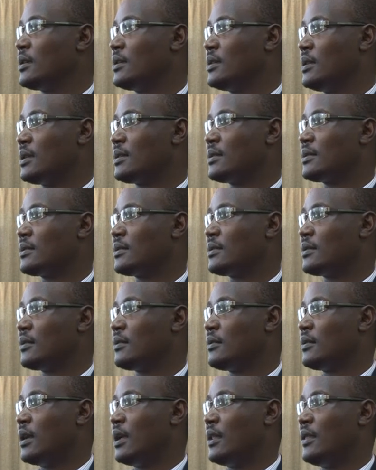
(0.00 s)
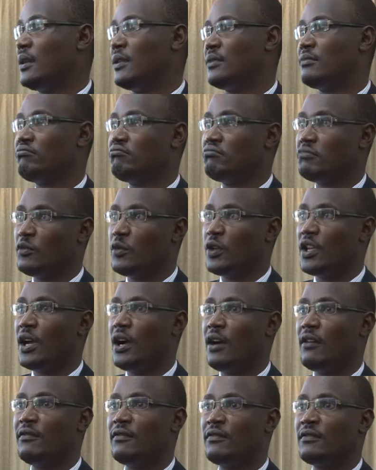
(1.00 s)
Yes, then we
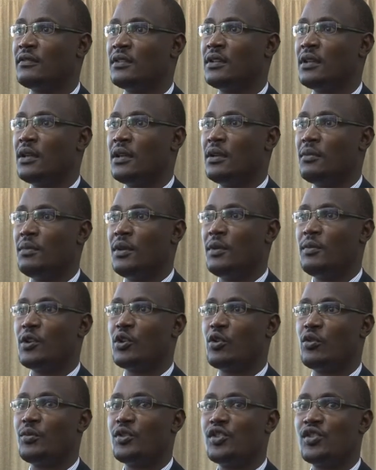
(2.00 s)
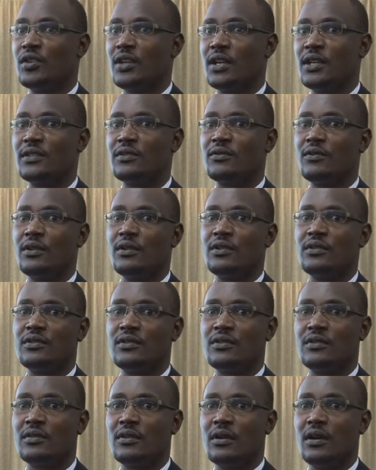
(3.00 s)
have maybe commissioners
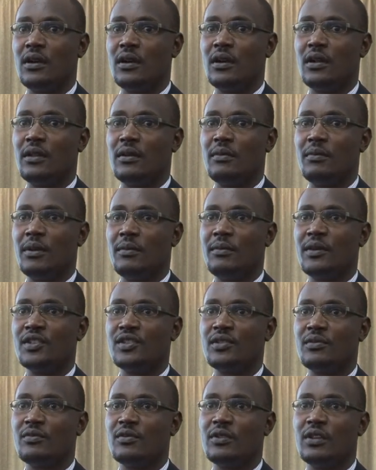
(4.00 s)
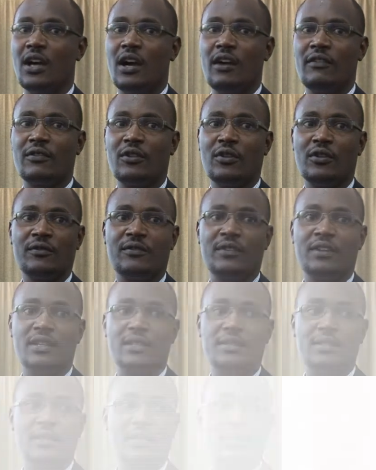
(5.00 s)
which the membership will have
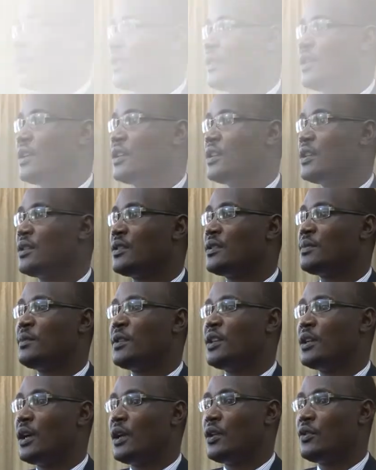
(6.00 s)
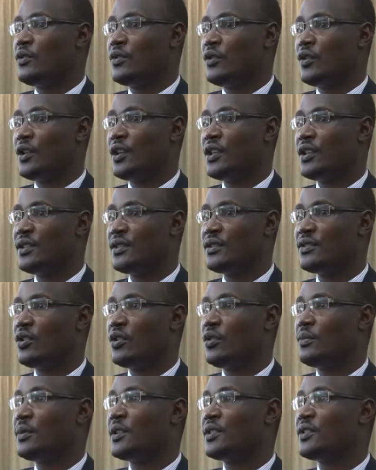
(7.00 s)
confidence in. The speaker, you know, his
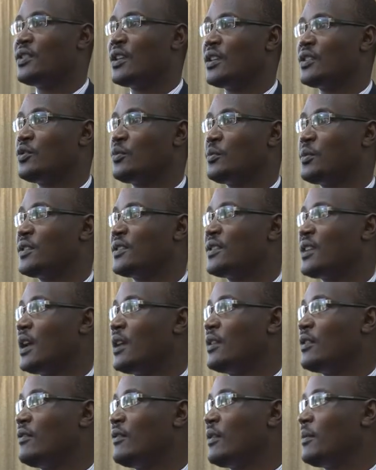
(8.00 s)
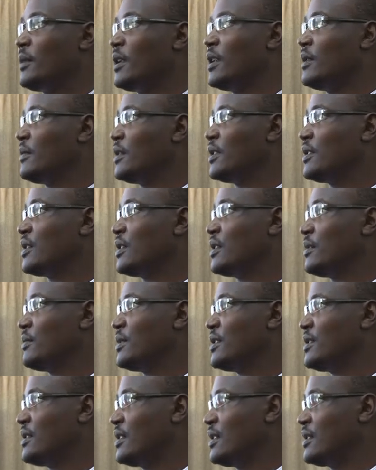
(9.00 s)
job is just to preside over parliamentary
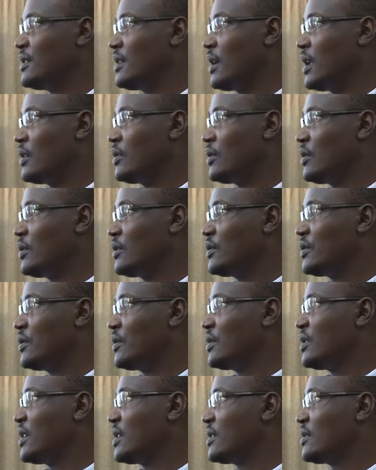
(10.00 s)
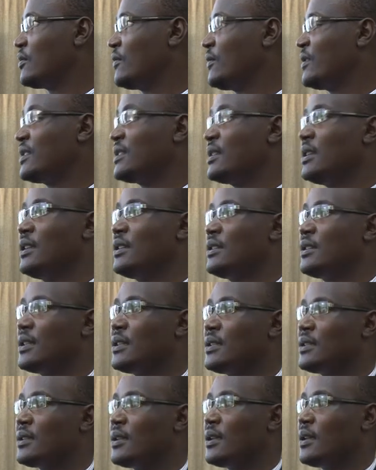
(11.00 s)
business and also just to
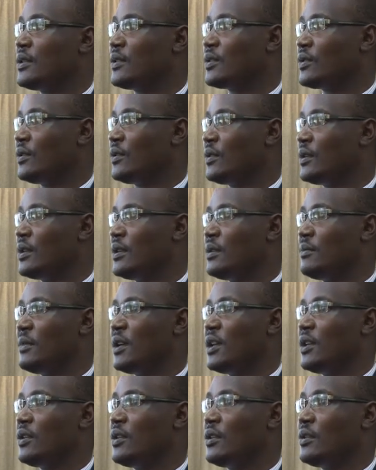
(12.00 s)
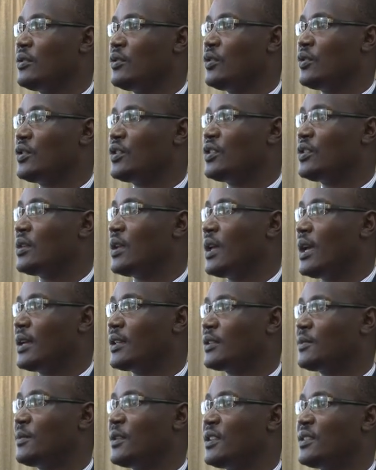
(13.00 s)
facilitate. So he may not
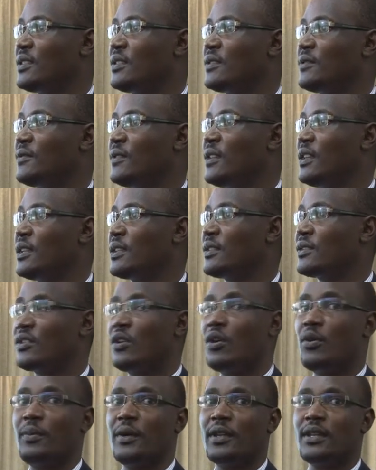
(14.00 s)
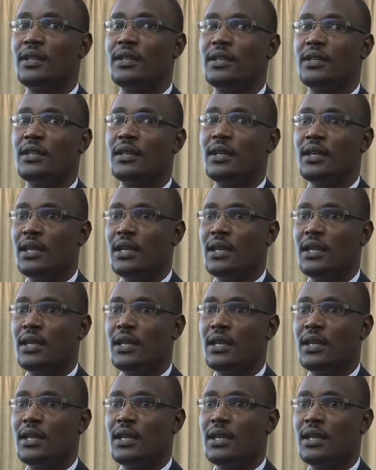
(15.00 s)
express his feelings openly.